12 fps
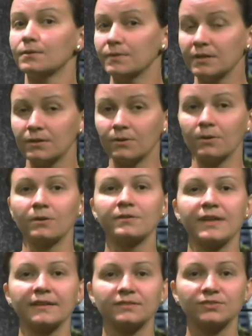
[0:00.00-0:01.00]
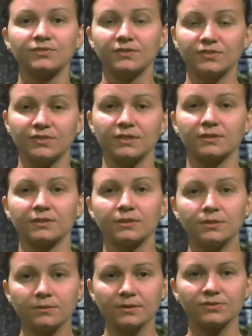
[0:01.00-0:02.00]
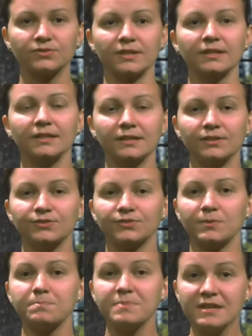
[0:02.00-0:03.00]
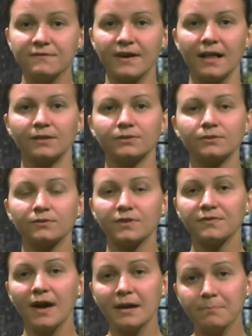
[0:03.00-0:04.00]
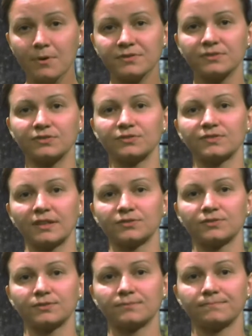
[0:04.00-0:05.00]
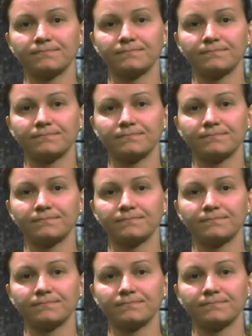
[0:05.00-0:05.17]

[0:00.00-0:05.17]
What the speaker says: Recall that the statistical accuracy is the p-value of a hypothesis test,